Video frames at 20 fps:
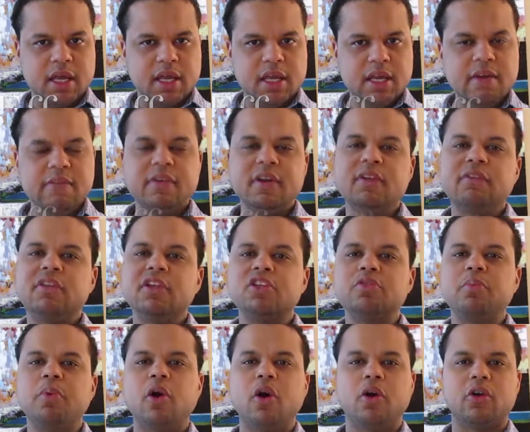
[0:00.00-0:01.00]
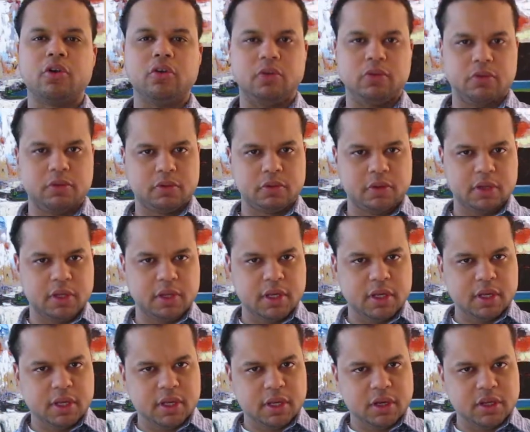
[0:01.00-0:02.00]
even if this particle
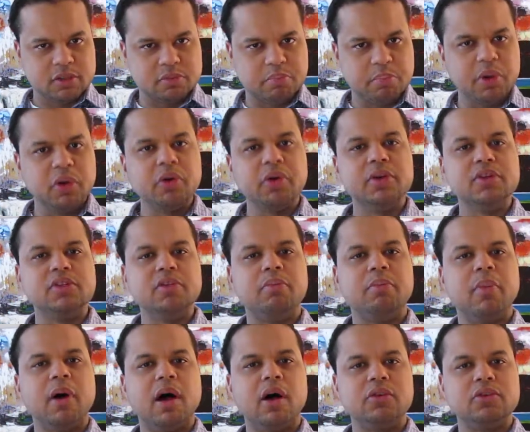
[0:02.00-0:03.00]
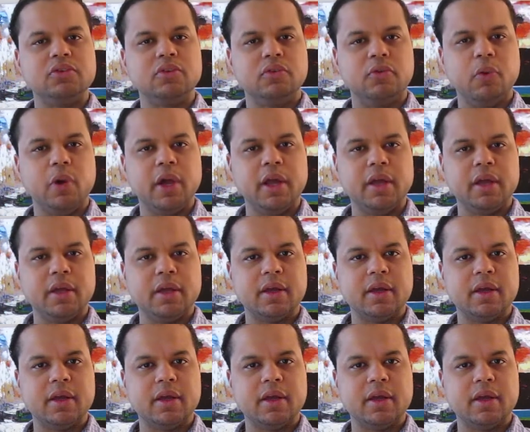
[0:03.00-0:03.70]
is billions of miles away.